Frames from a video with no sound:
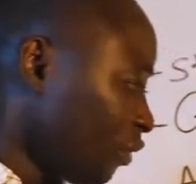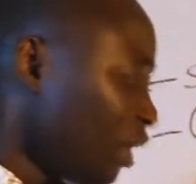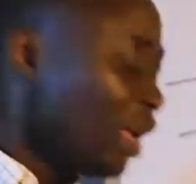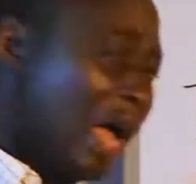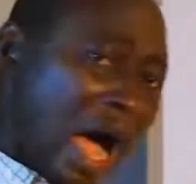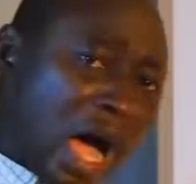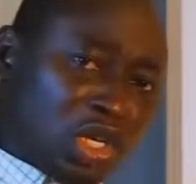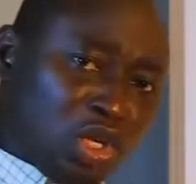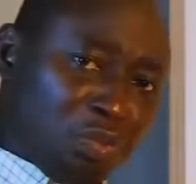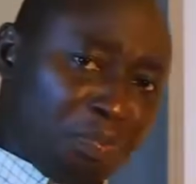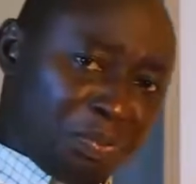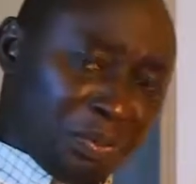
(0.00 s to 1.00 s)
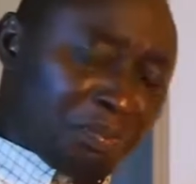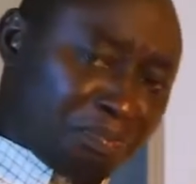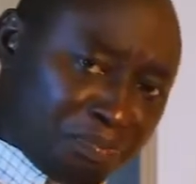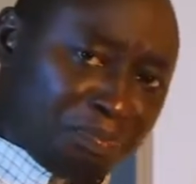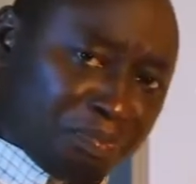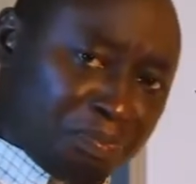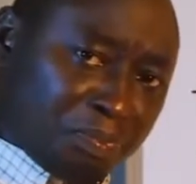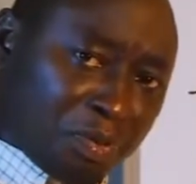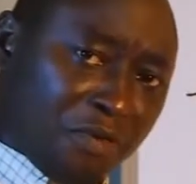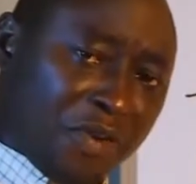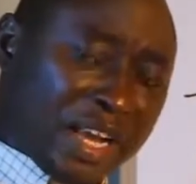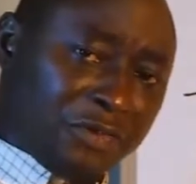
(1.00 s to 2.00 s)
How do you
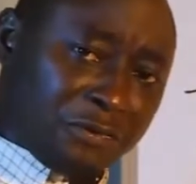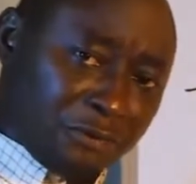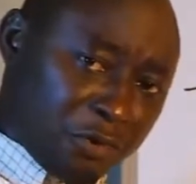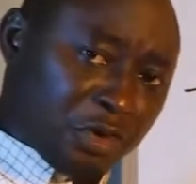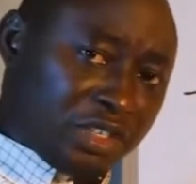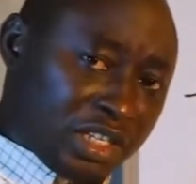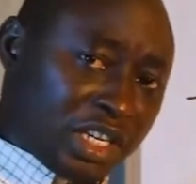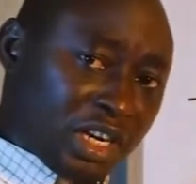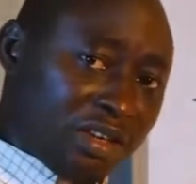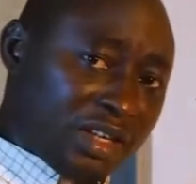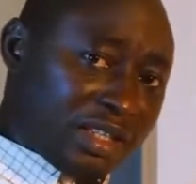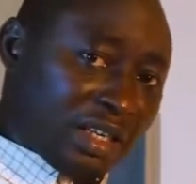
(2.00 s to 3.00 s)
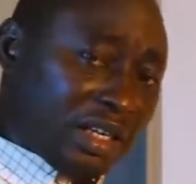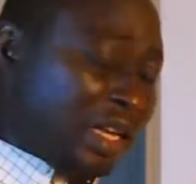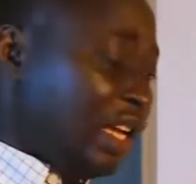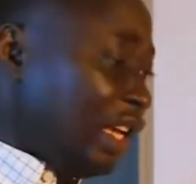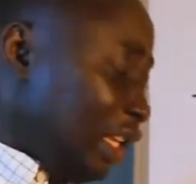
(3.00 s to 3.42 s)
provide food security? In a